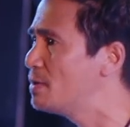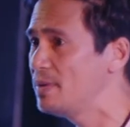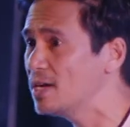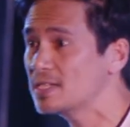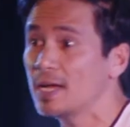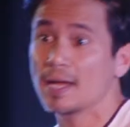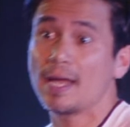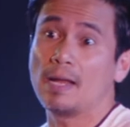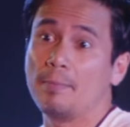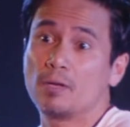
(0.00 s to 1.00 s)
Because
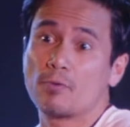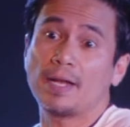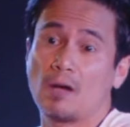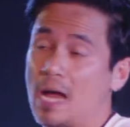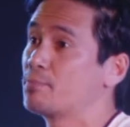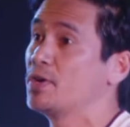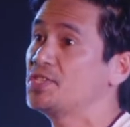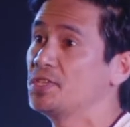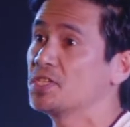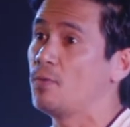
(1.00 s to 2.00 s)
again, I mean, right now, I'm
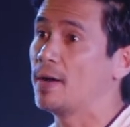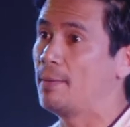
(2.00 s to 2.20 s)
preaching this one.